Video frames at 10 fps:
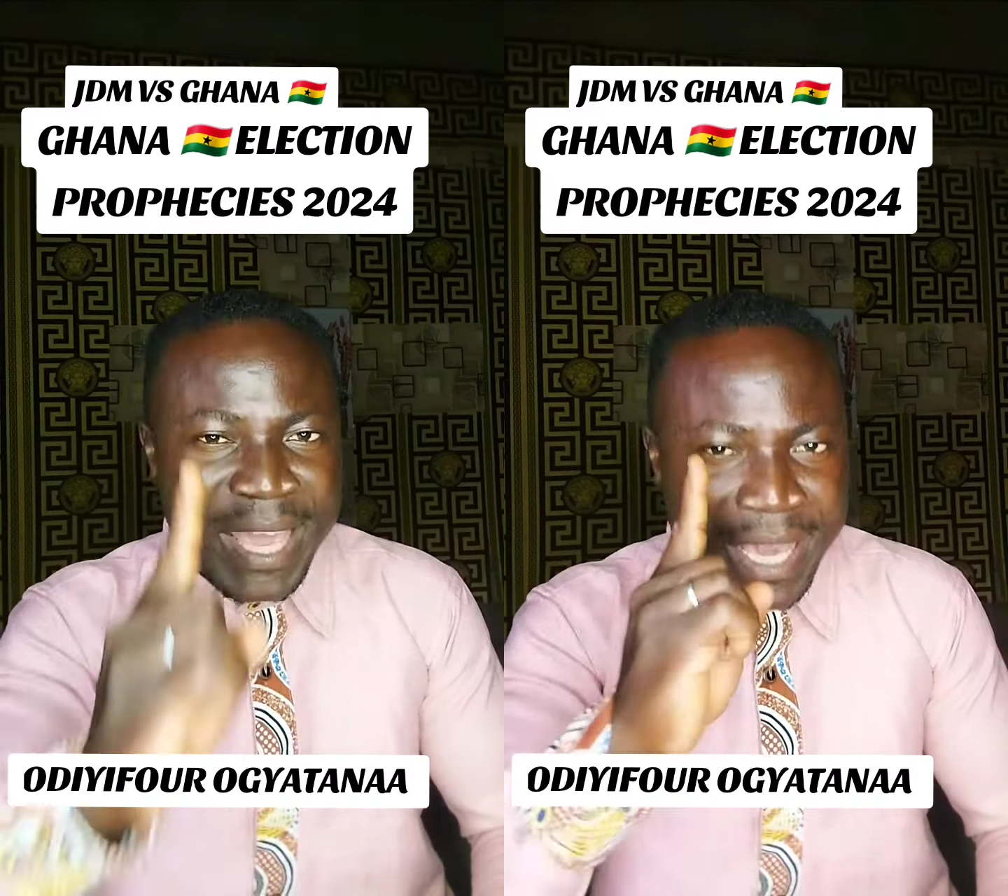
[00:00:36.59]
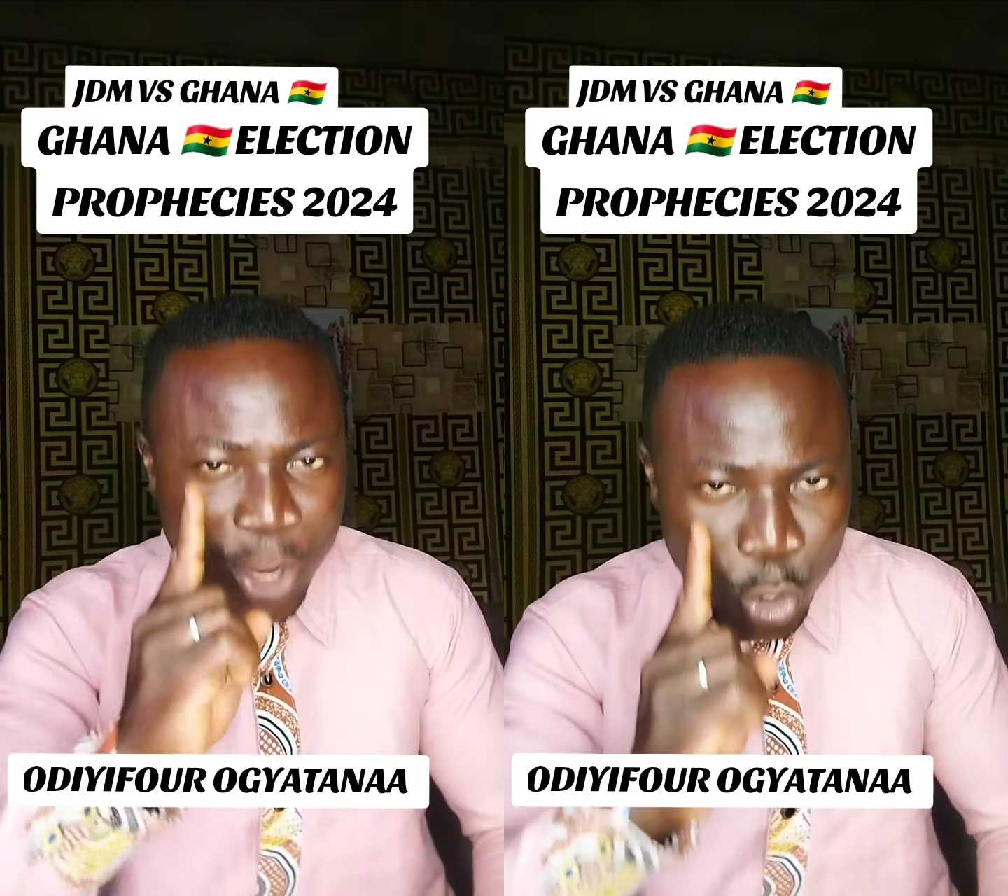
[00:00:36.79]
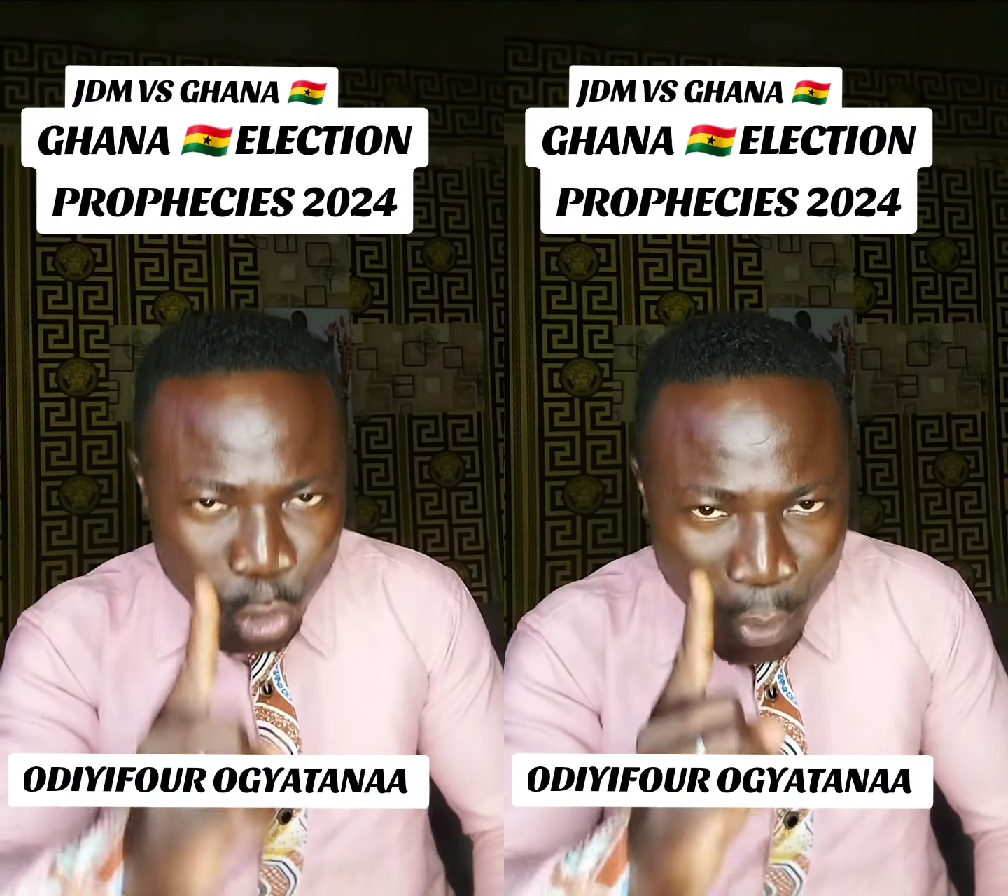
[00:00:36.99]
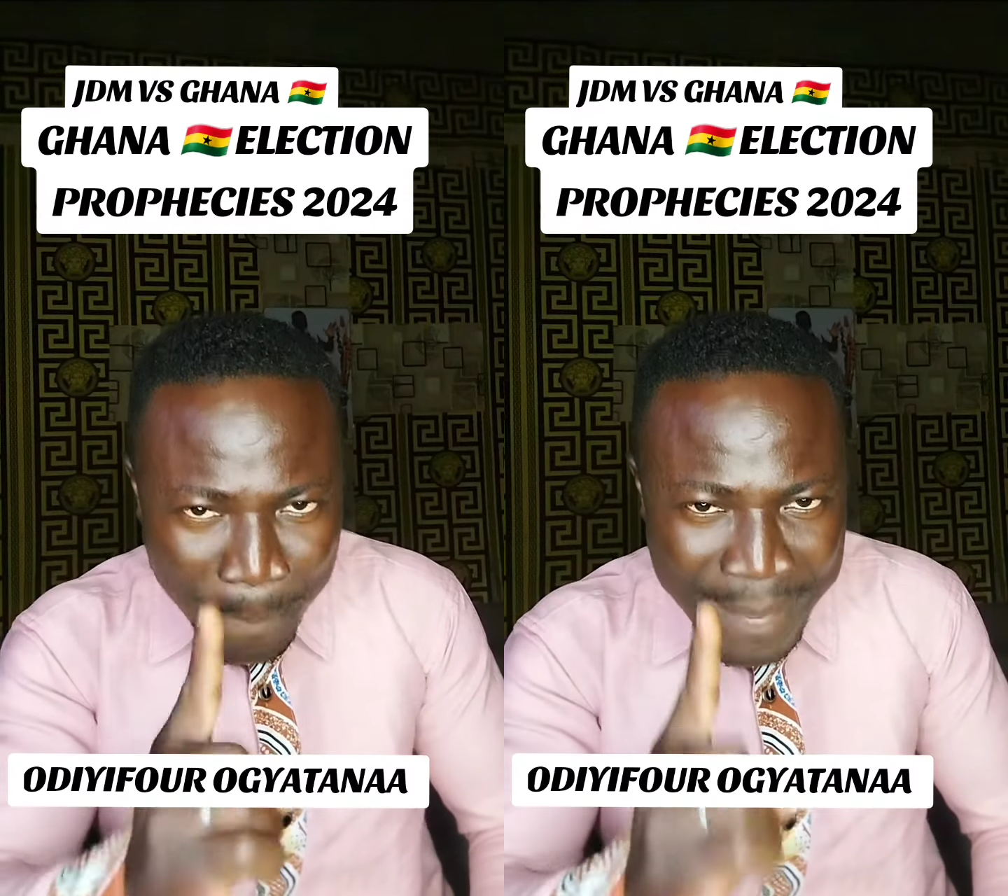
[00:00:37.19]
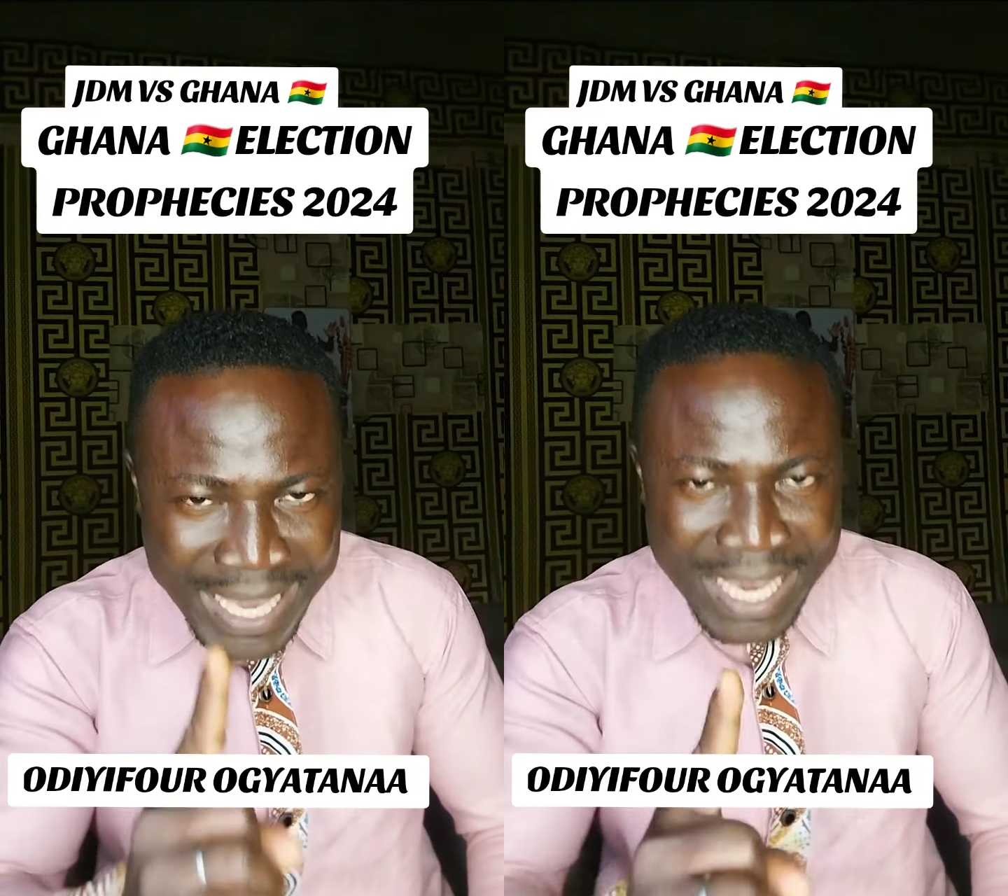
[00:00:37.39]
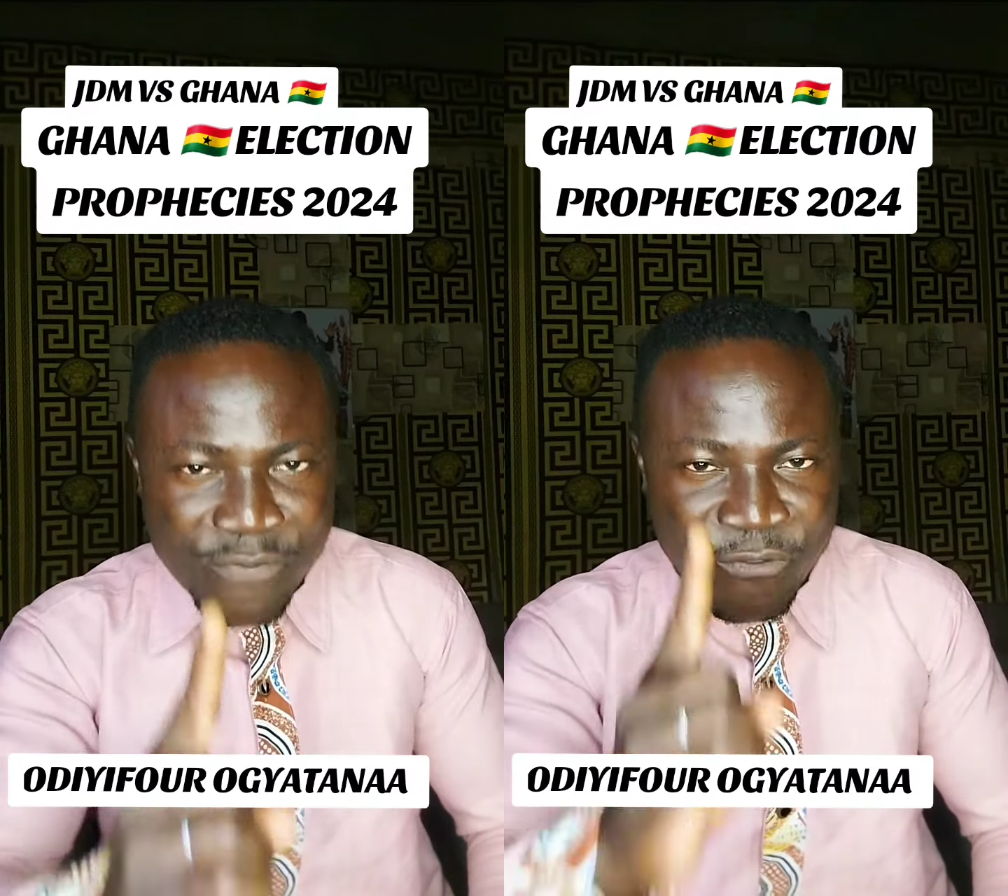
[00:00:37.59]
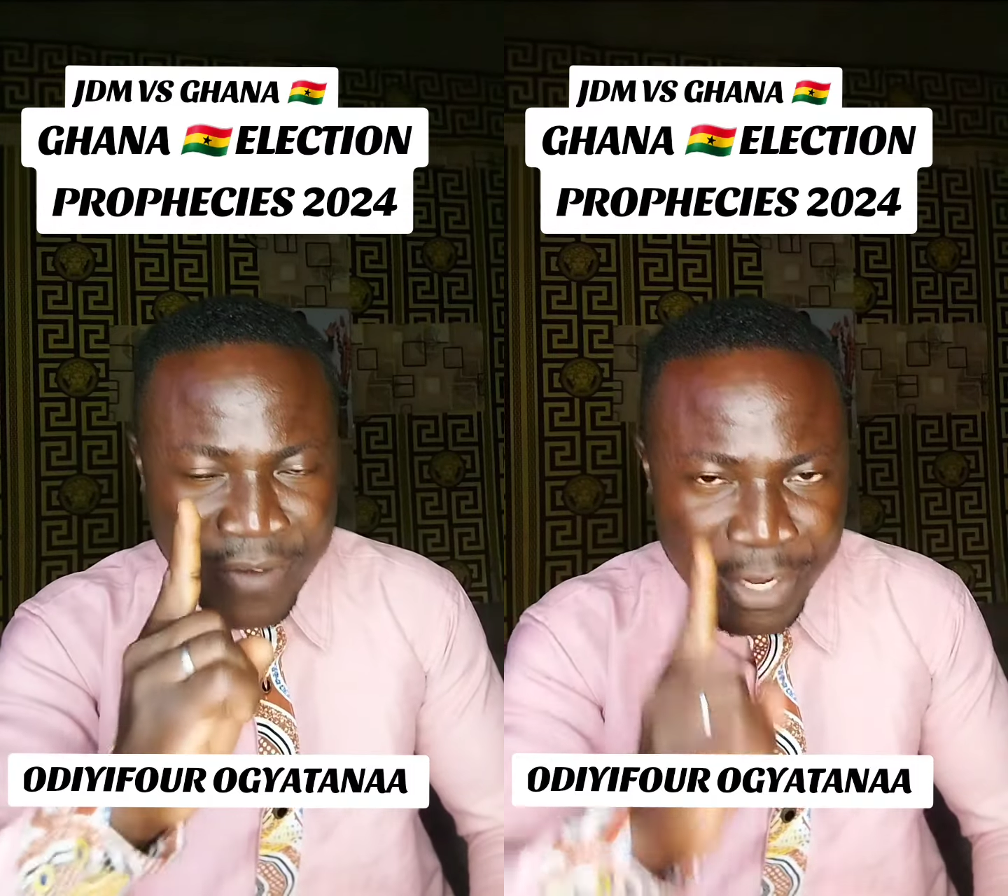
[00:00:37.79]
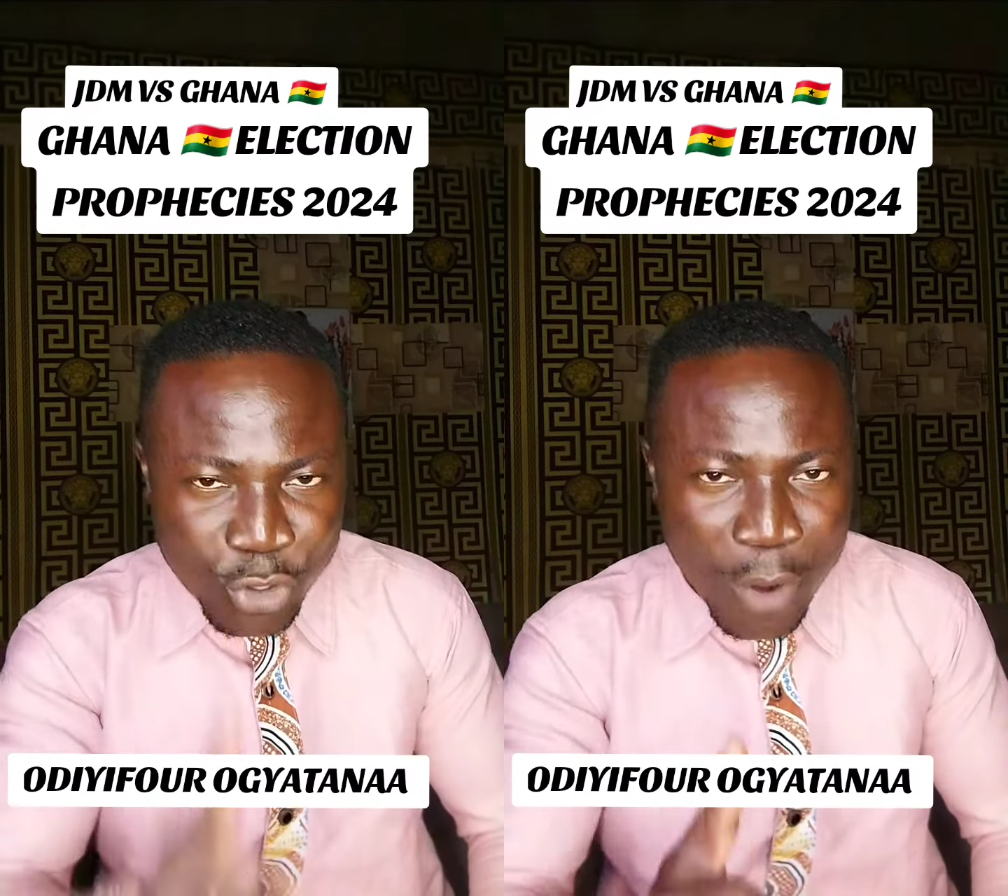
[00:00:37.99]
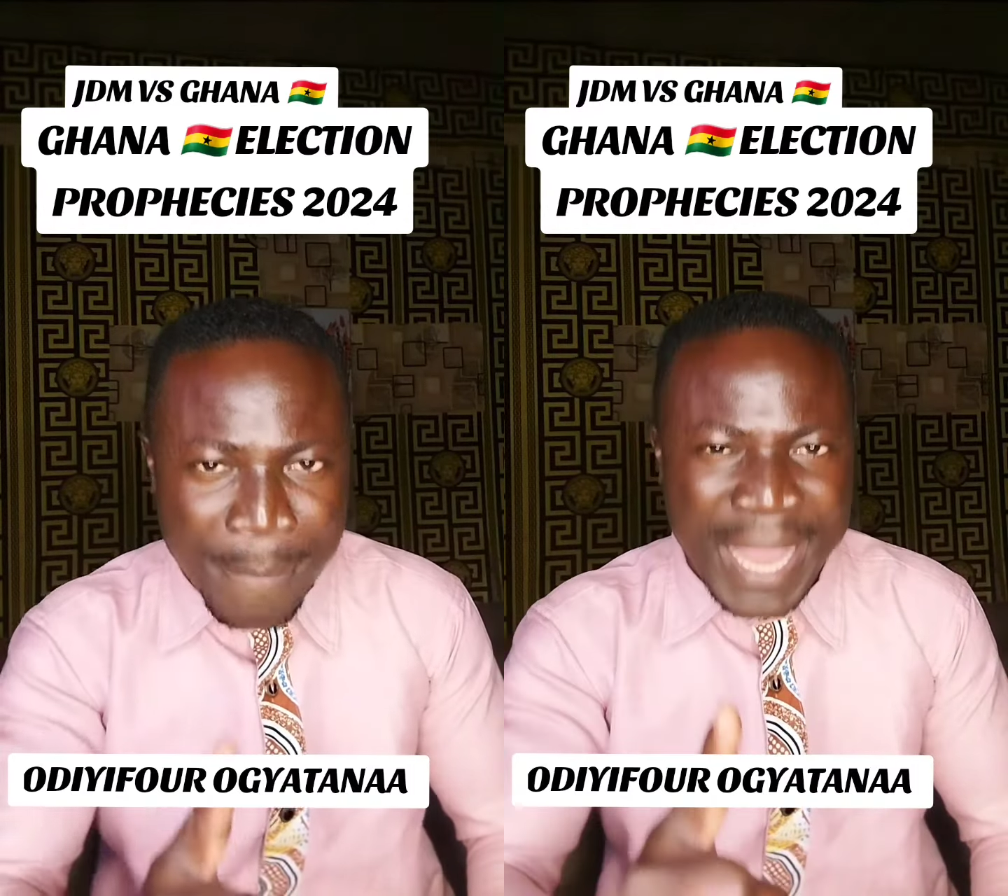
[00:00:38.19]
economic freedom